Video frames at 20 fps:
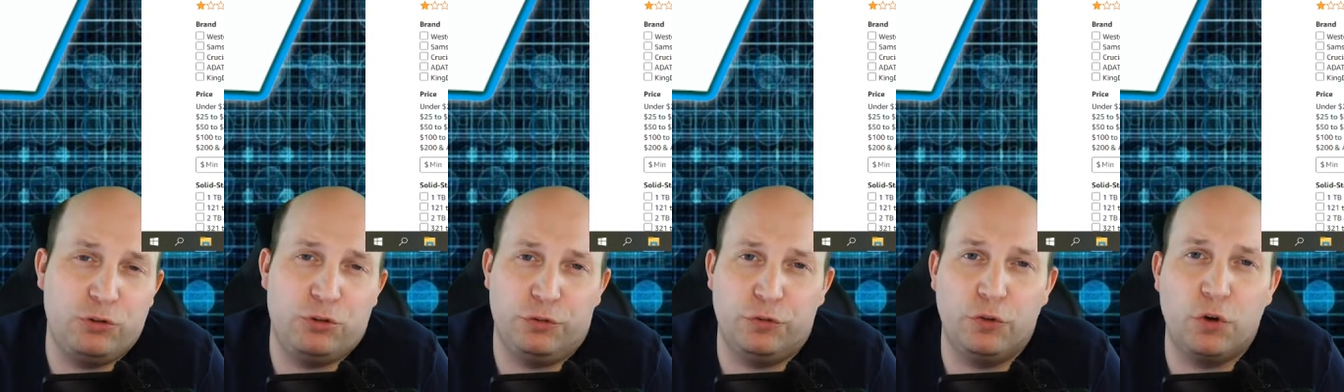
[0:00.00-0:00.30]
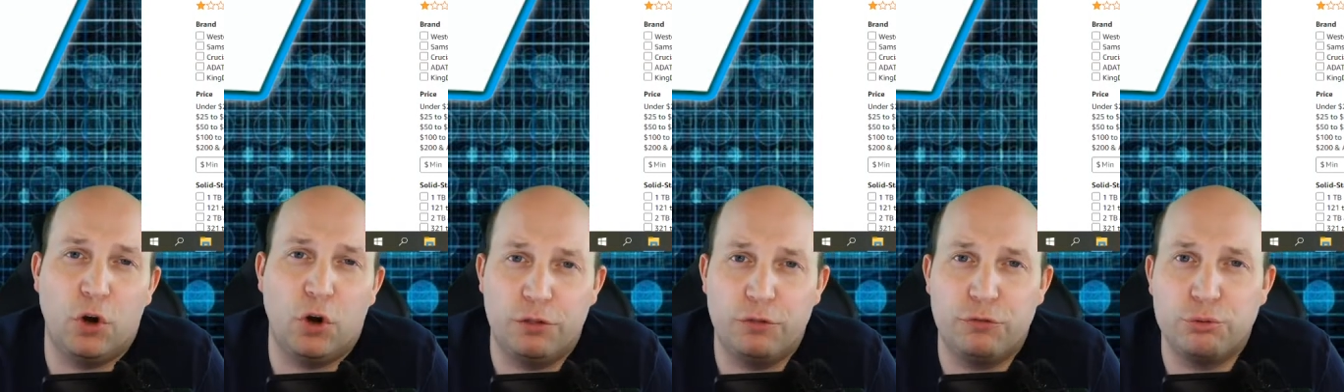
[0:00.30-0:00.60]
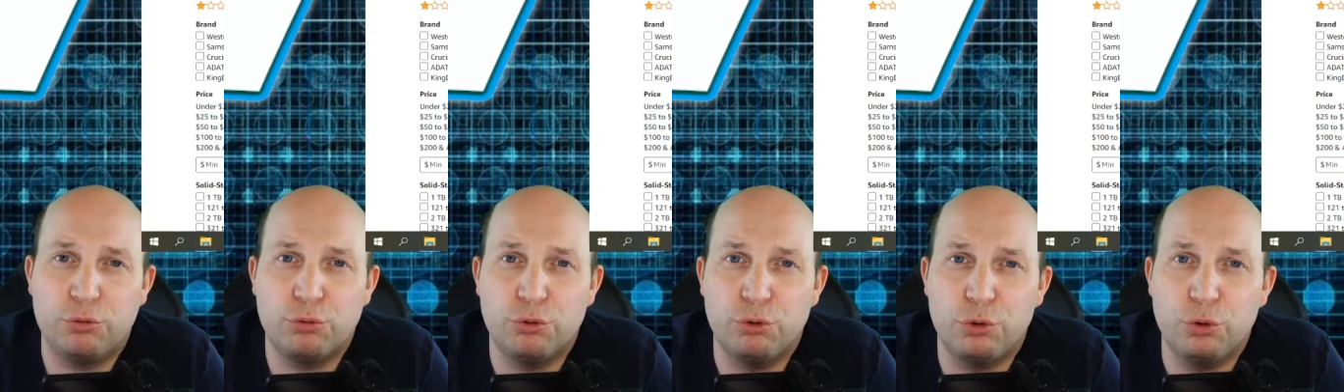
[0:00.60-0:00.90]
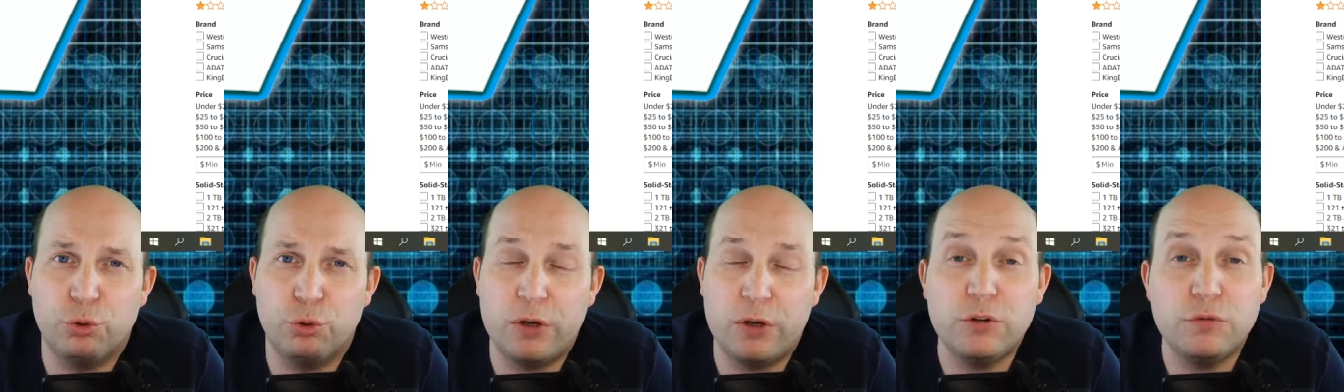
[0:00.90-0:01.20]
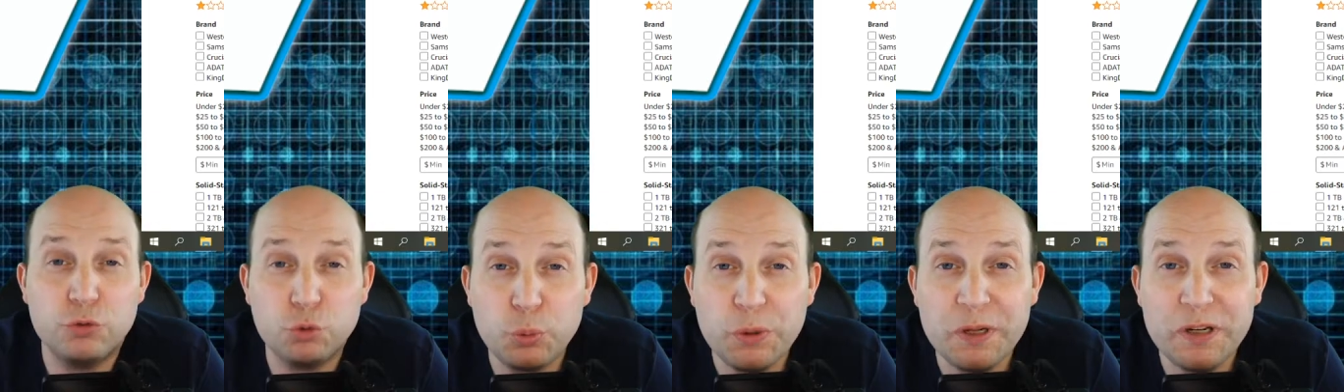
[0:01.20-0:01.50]
you've gone through and you've
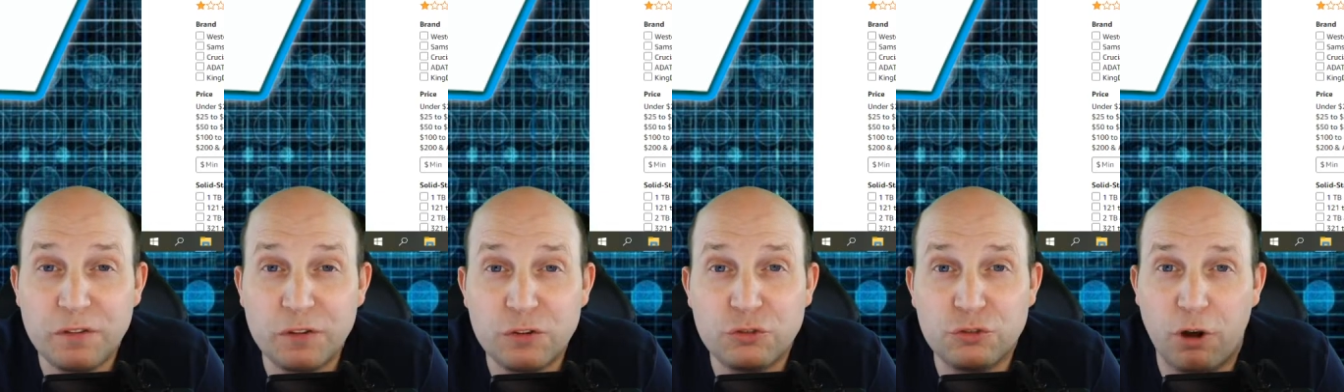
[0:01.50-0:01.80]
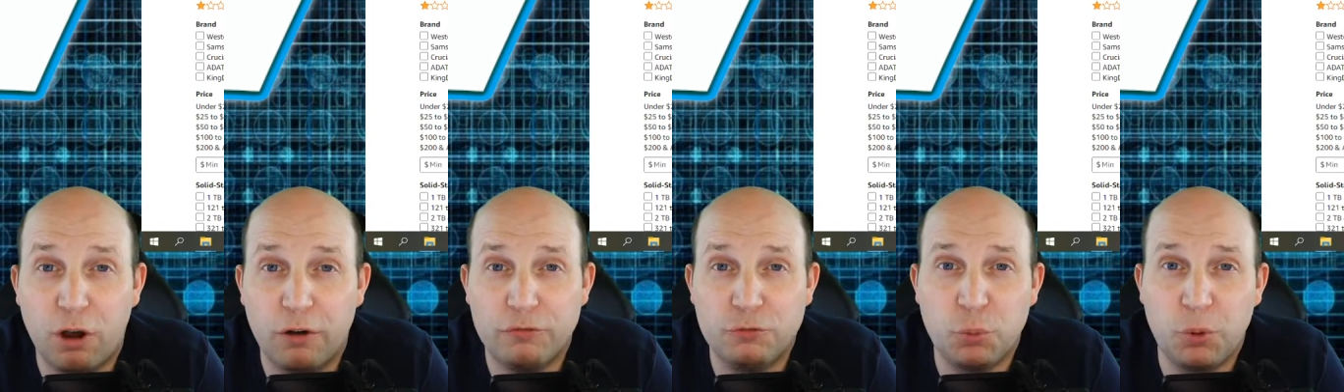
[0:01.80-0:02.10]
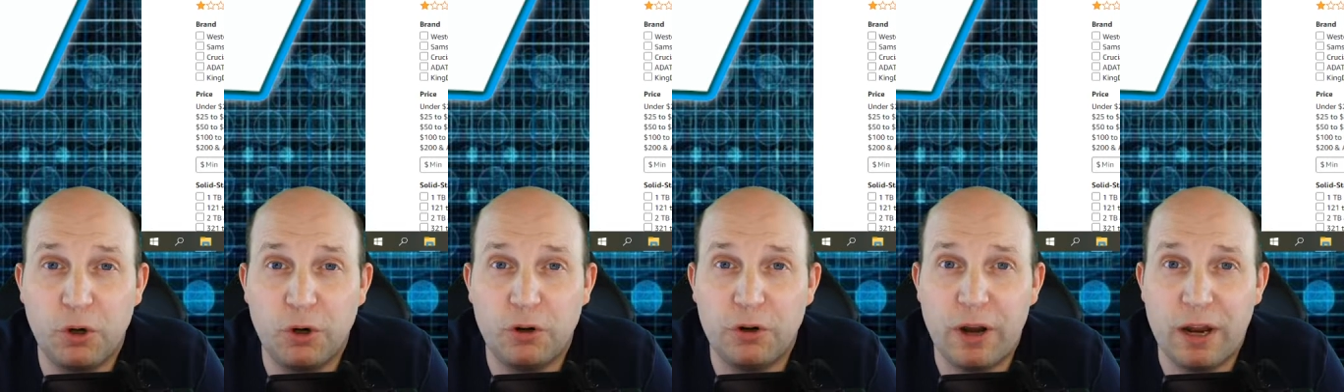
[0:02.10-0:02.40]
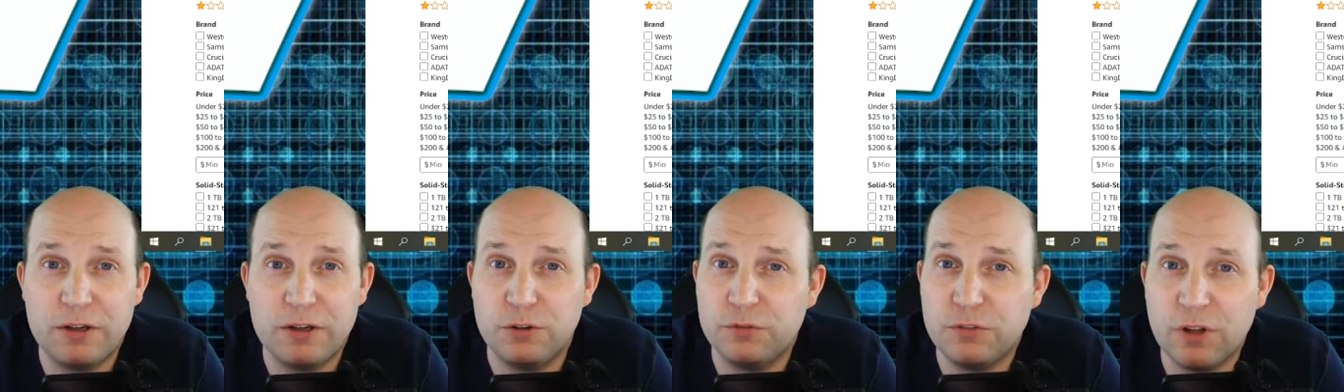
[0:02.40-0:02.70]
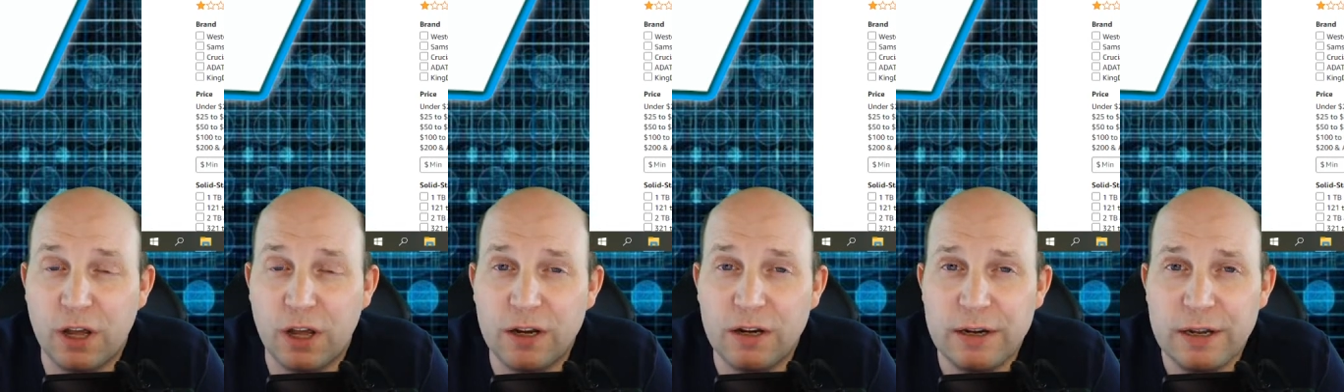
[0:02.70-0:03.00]
tweaked the software and you've
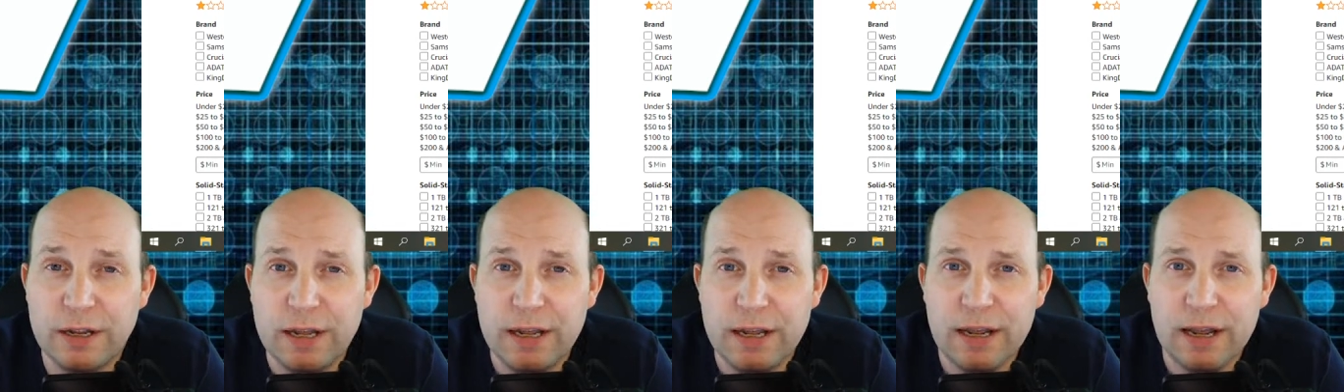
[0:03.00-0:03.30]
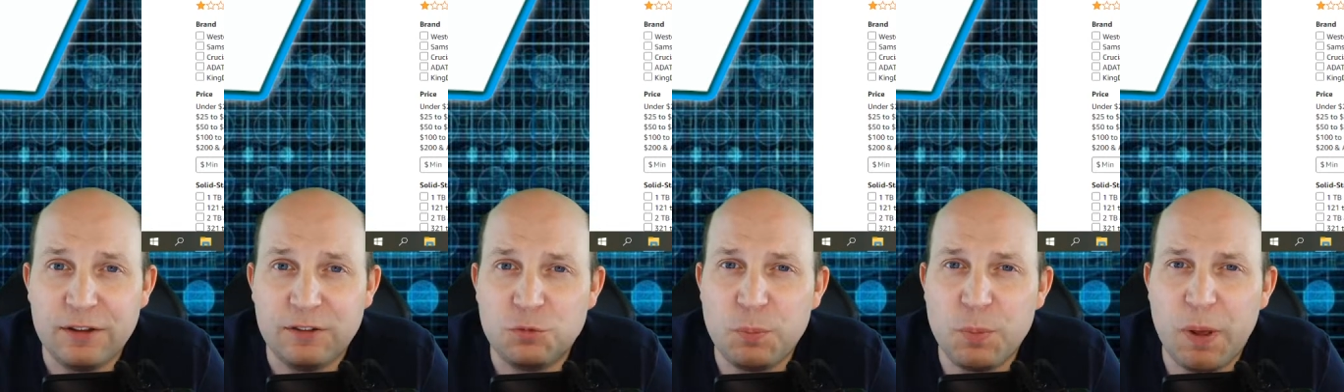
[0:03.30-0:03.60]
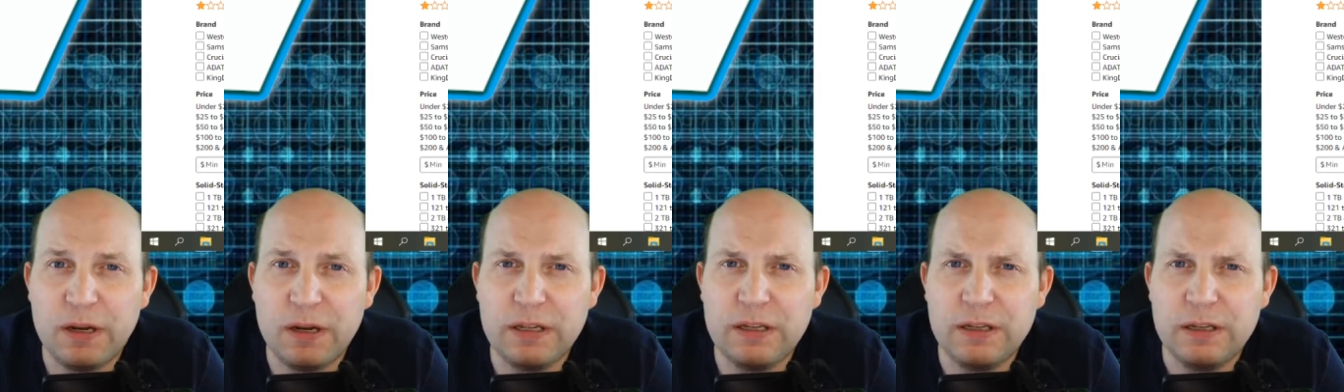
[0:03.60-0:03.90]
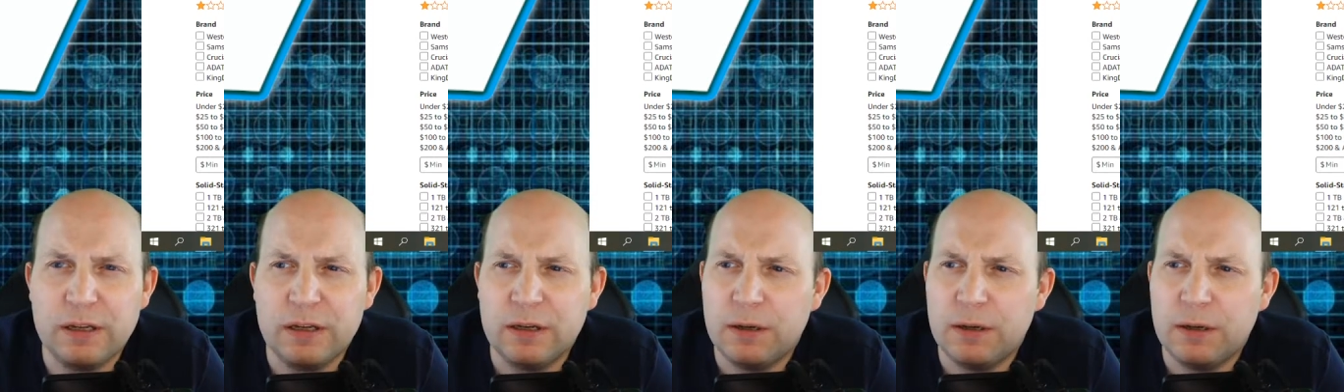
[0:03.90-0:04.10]
done as many